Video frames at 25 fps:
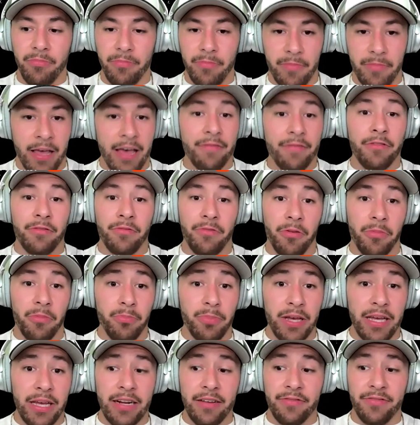heaven
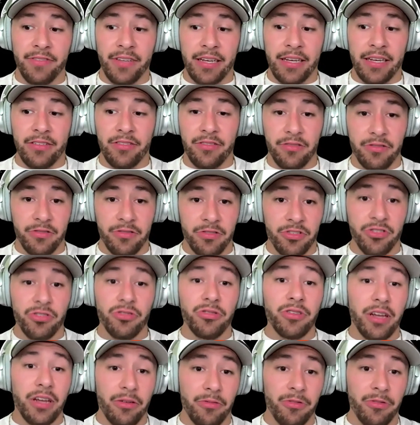forbid, if they
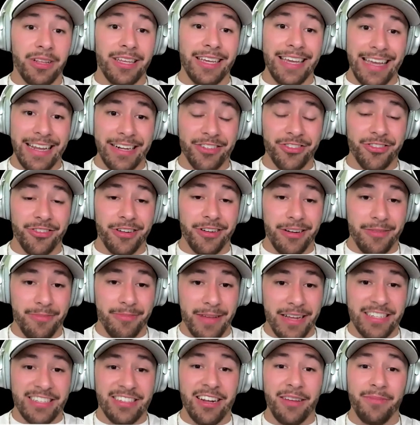do get really injured and
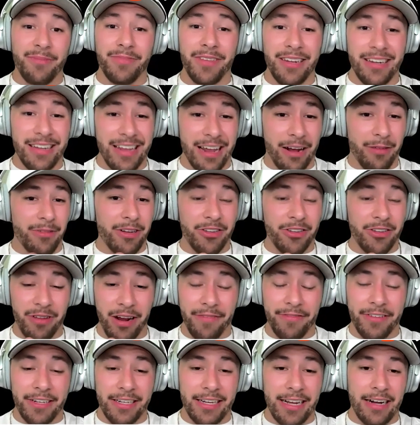messed up, then yeah, we do
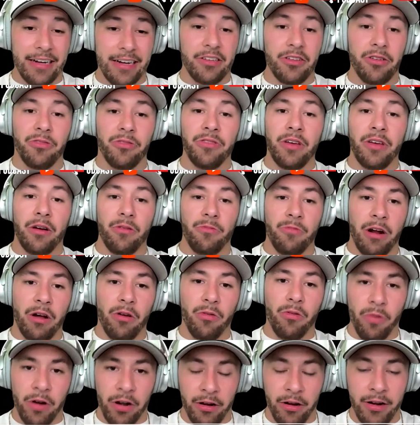have to kind of go that
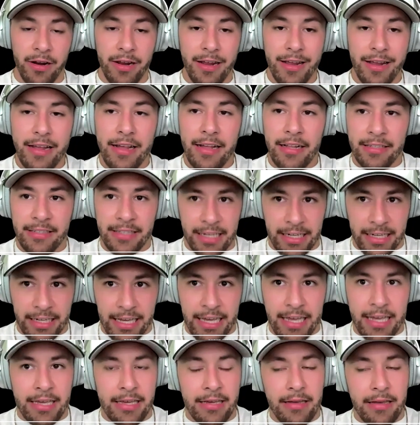route where it's like,
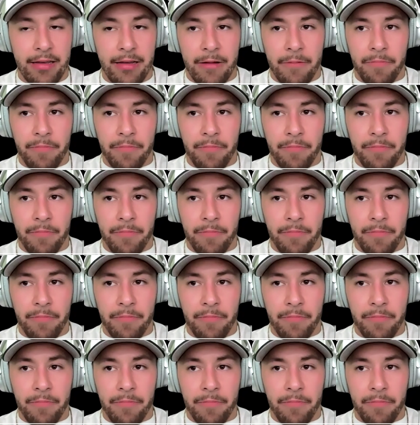hey,